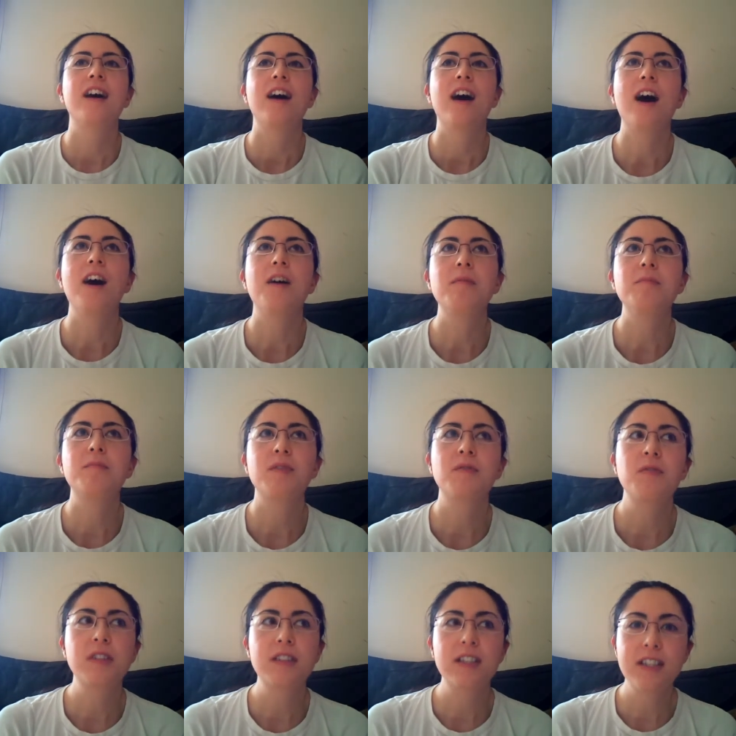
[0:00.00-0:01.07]
but
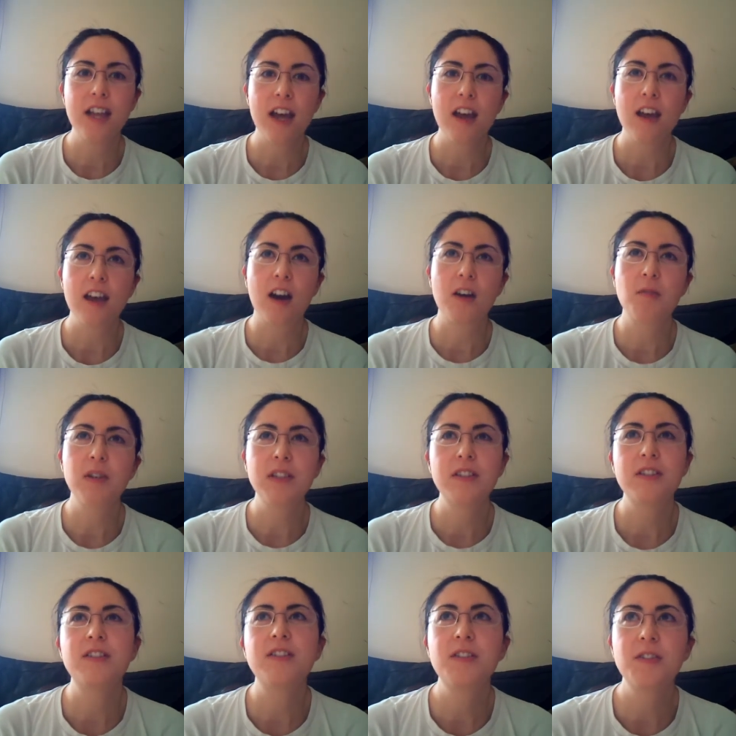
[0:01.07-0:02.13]
for today I
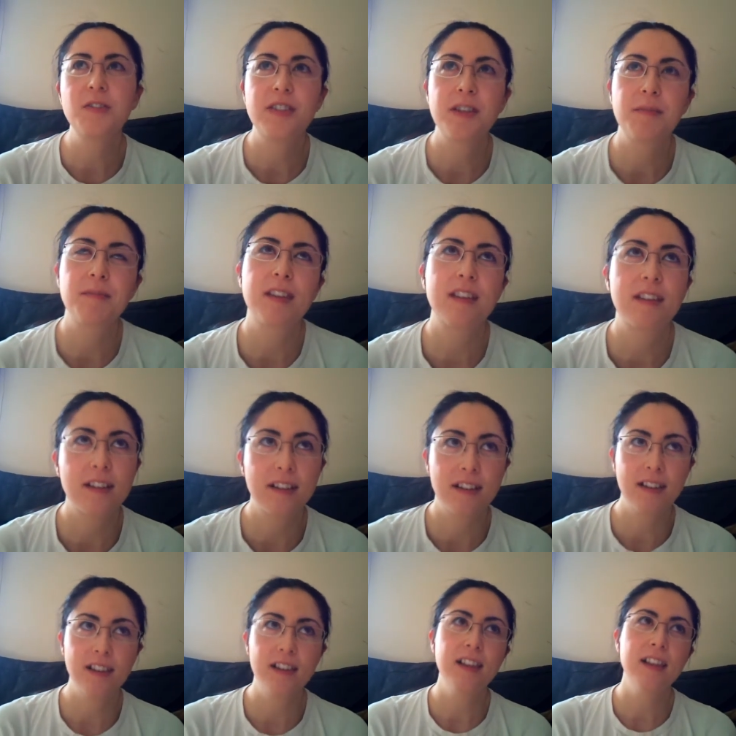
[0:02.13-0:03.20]
wanted to do something a
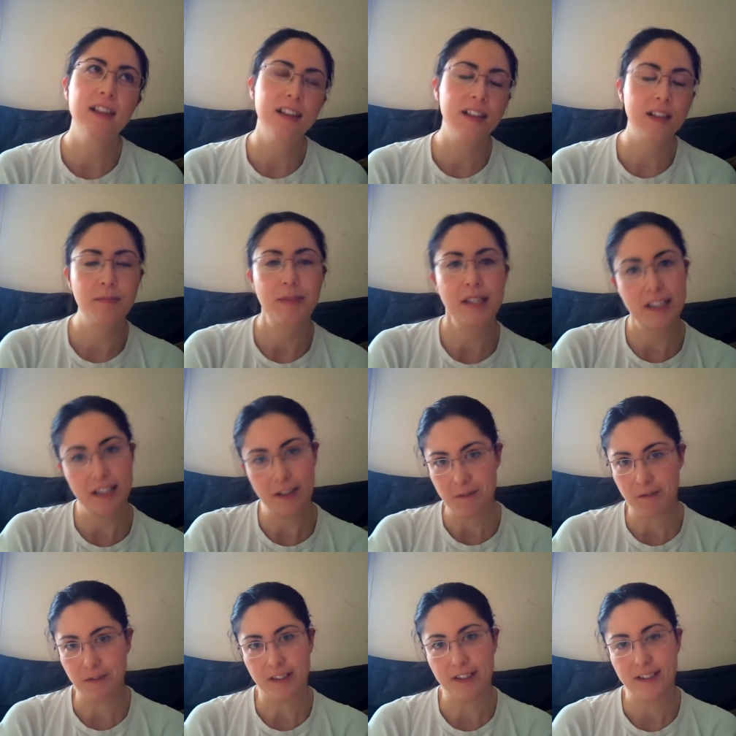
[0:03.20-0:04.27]
little bit
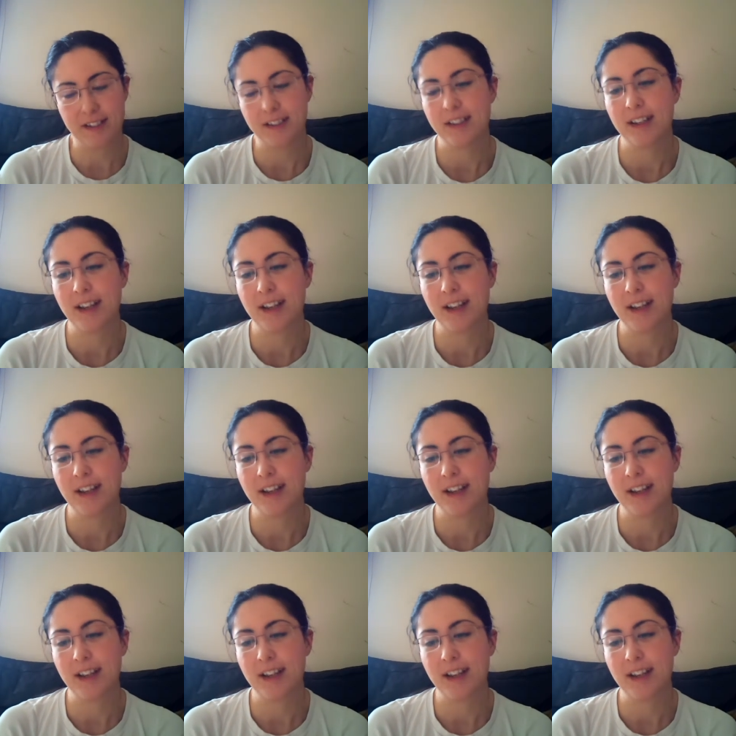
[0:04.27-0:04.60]
different.